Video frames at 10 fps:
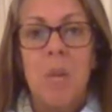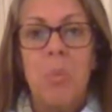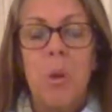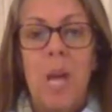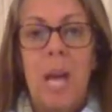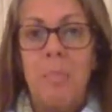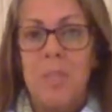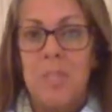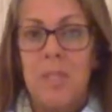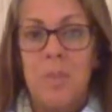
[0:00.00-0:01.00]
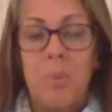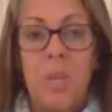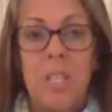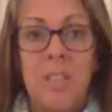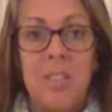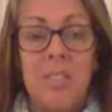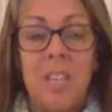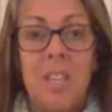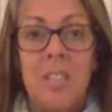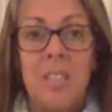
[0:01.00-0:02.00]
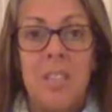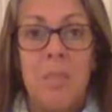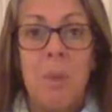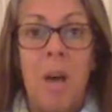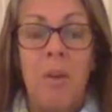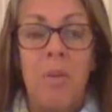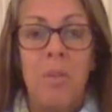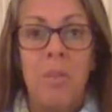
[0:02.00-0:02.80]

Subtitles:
Perhaps this morning there's taste in the mouth.